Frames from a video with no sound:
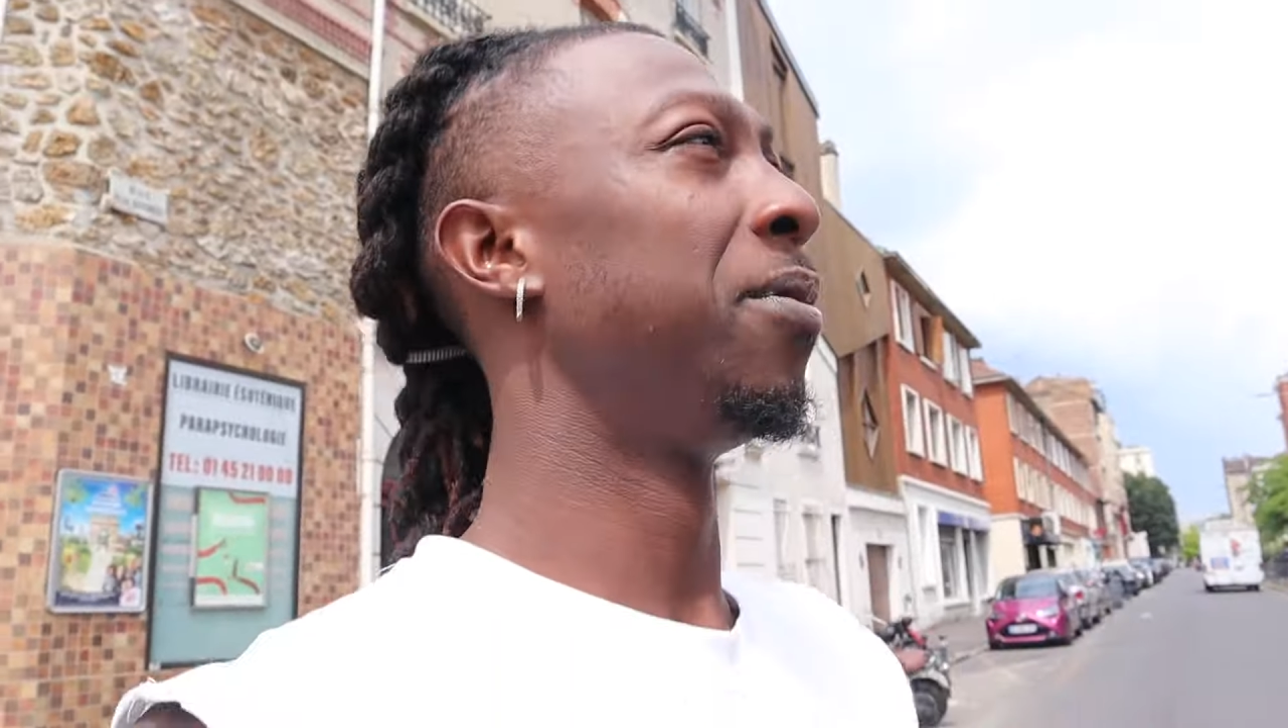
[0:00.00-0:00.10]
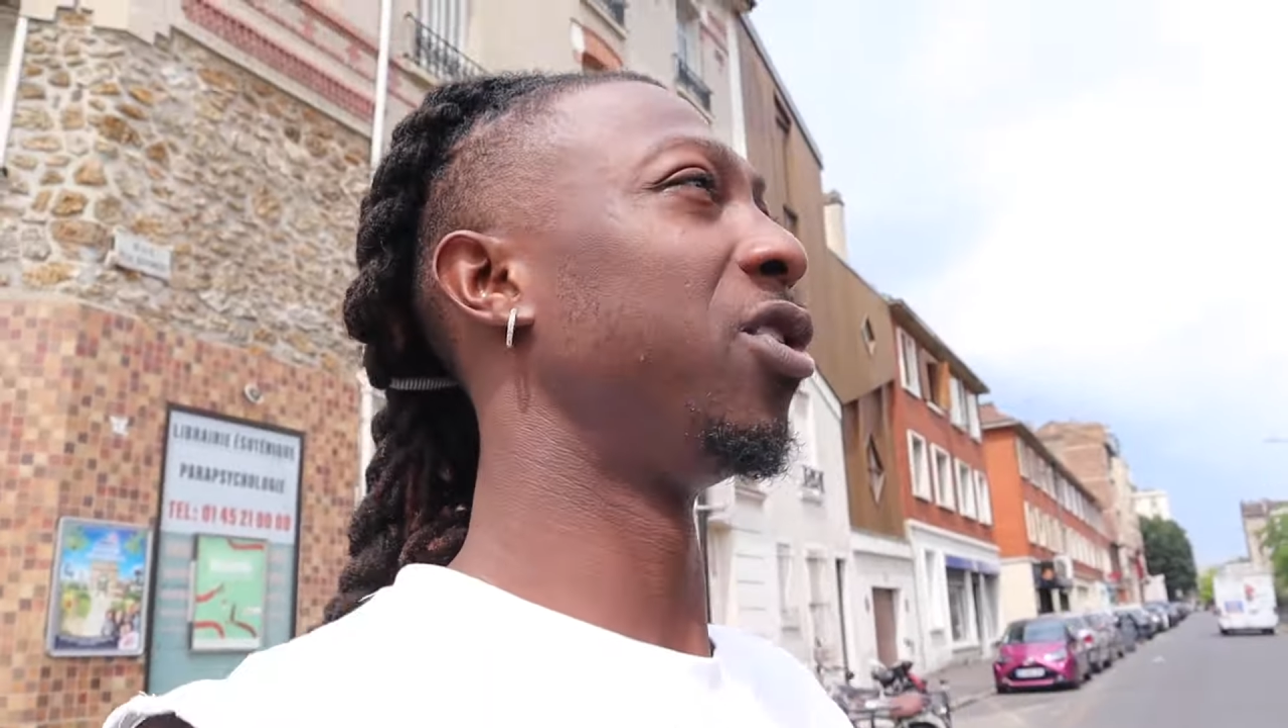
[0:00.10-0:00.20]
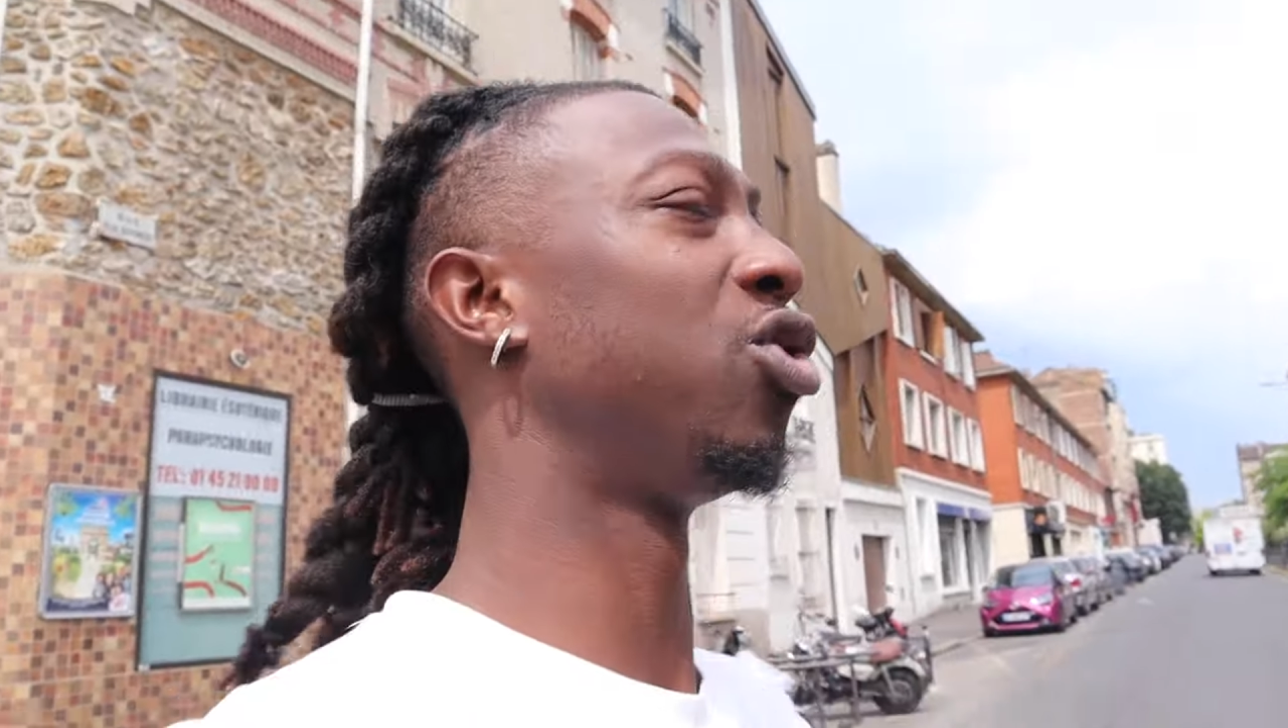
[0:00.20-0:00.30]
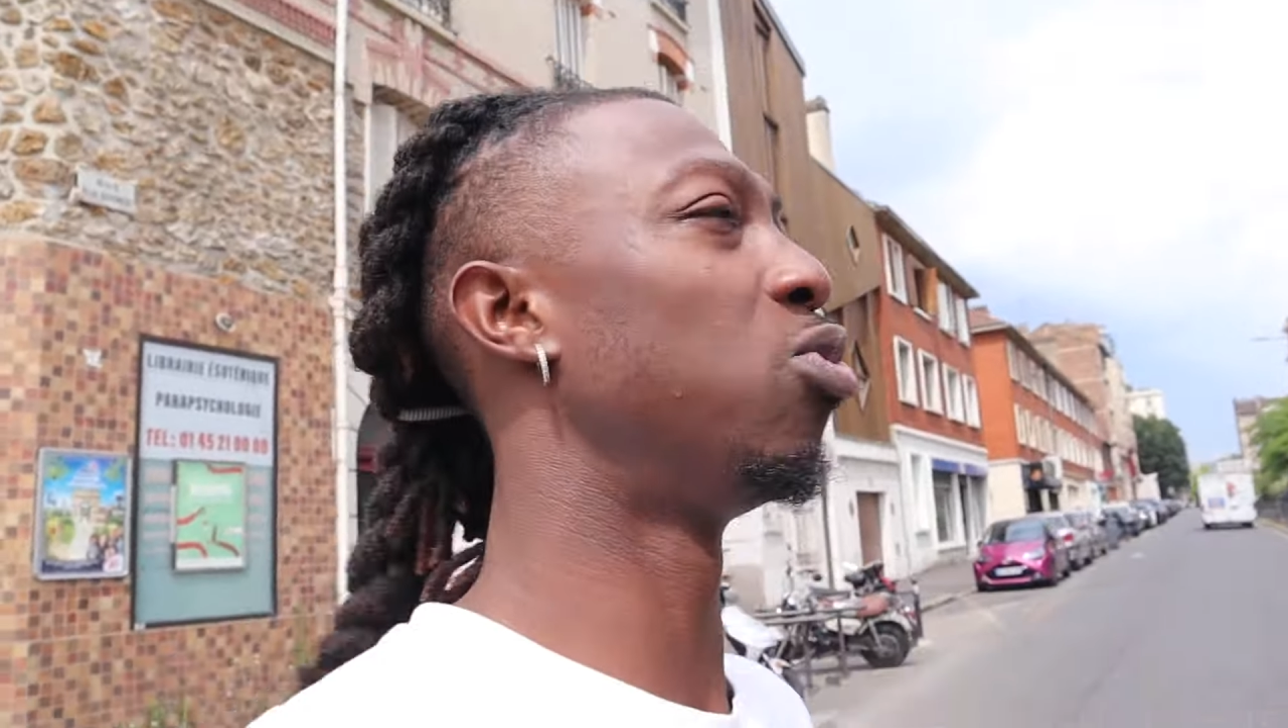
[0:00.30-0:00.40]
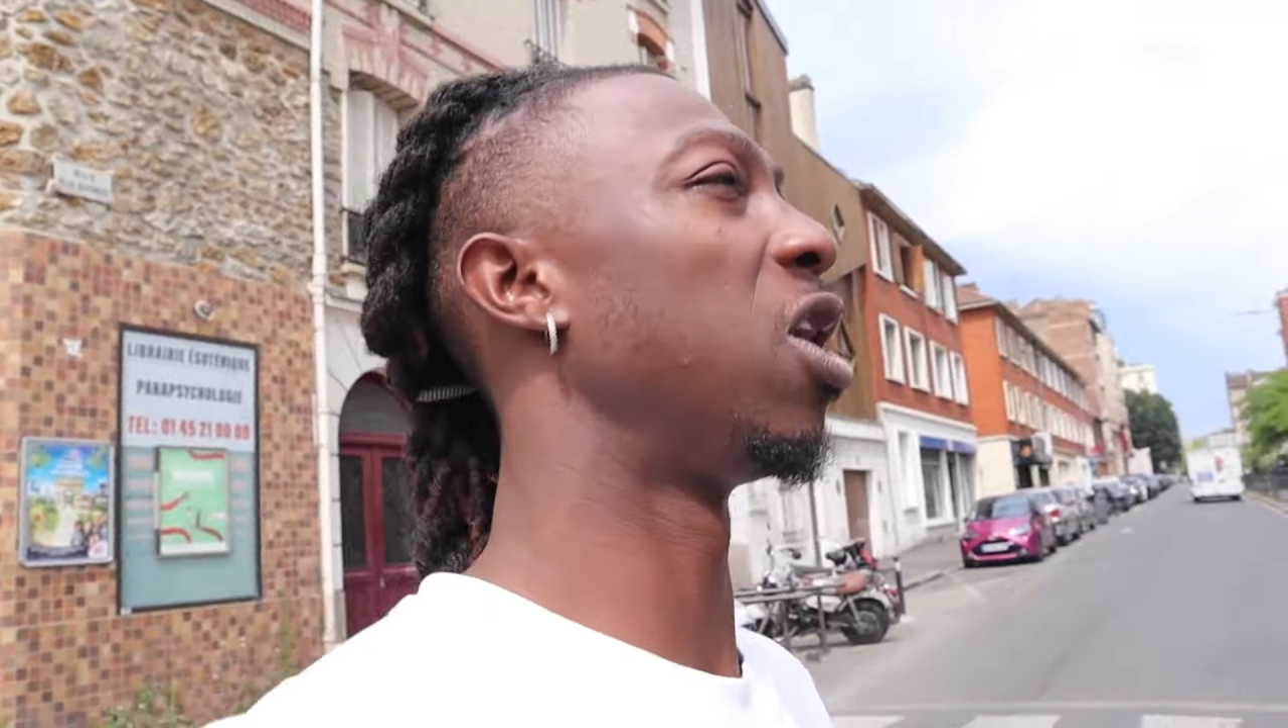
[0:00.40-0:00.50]

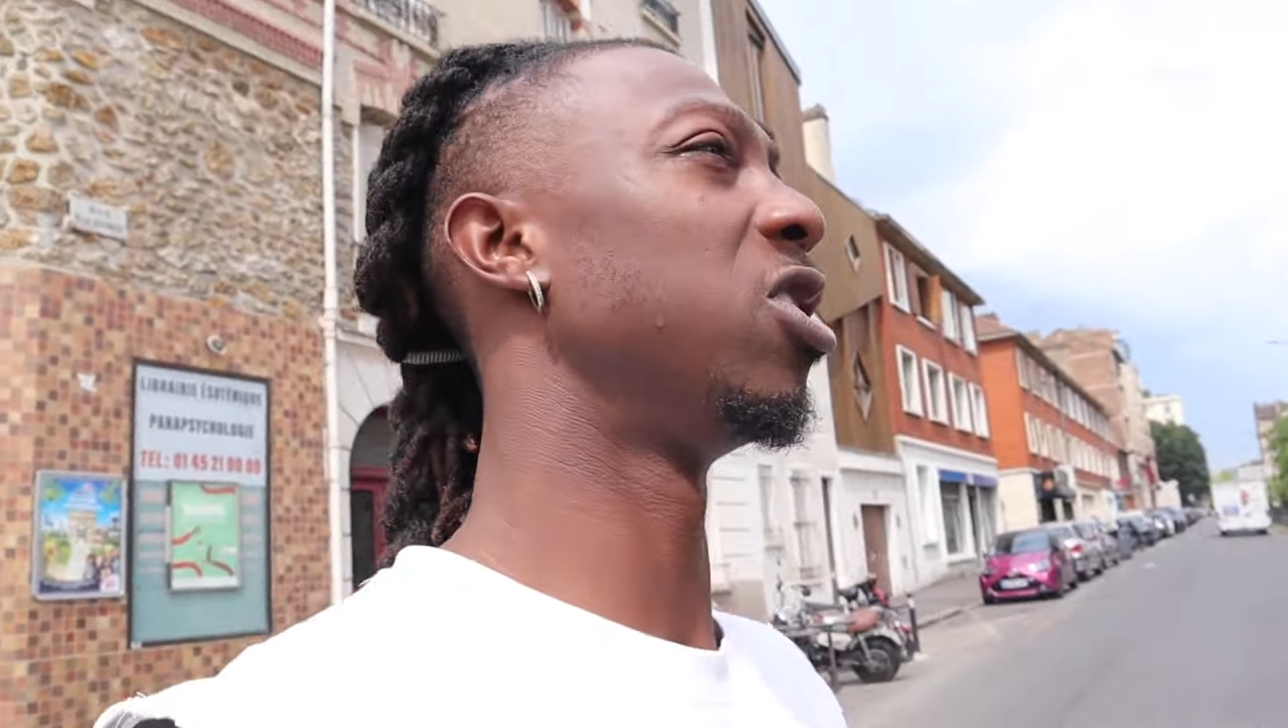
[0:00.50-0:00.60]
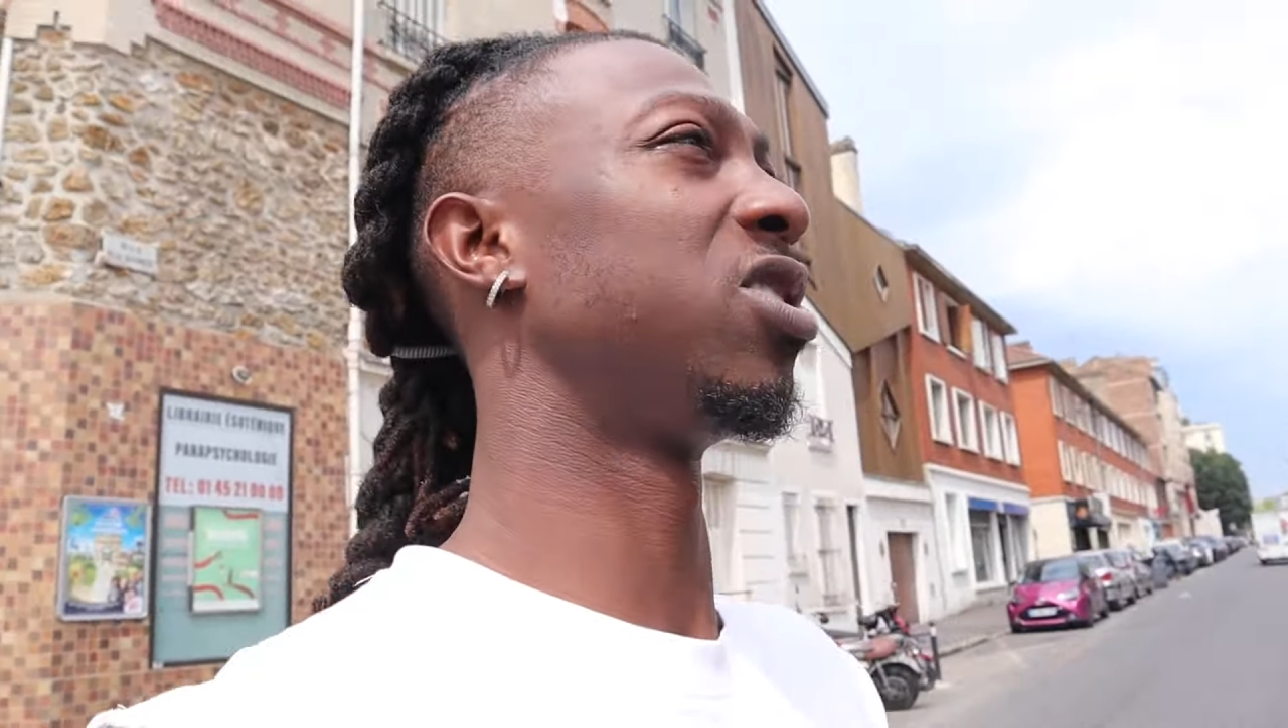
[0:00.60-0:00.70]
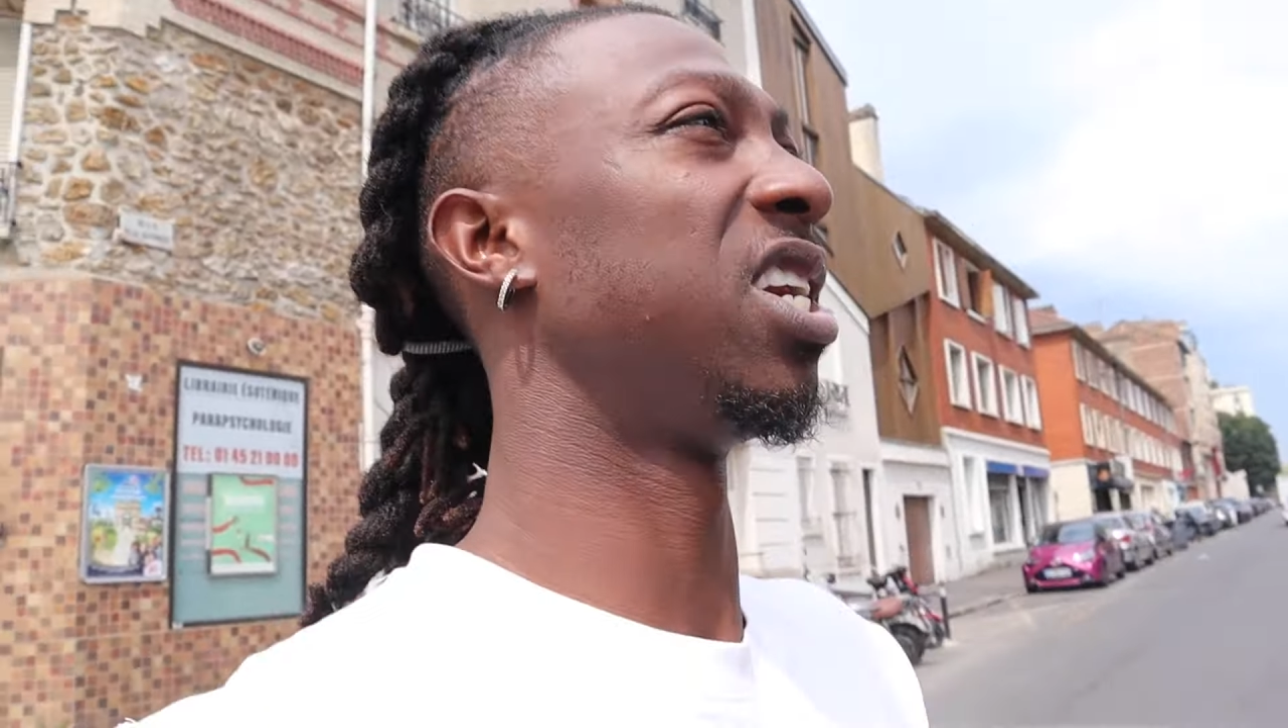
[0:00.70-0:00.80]
the two words